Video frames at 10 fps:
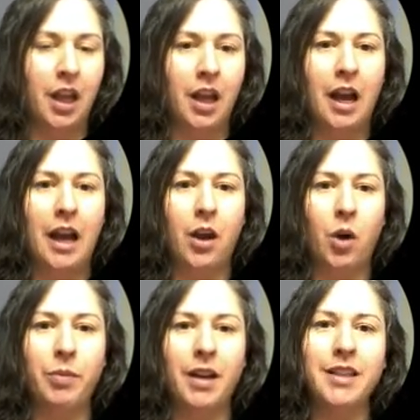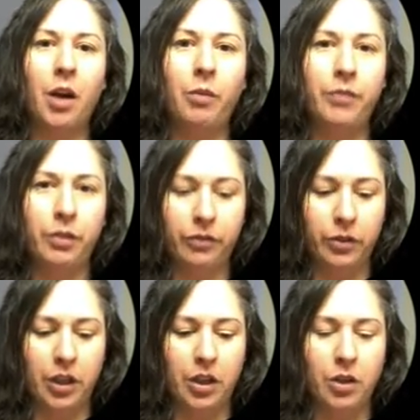I hope that's helpful for
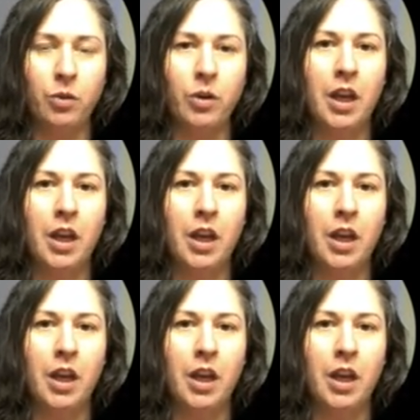you,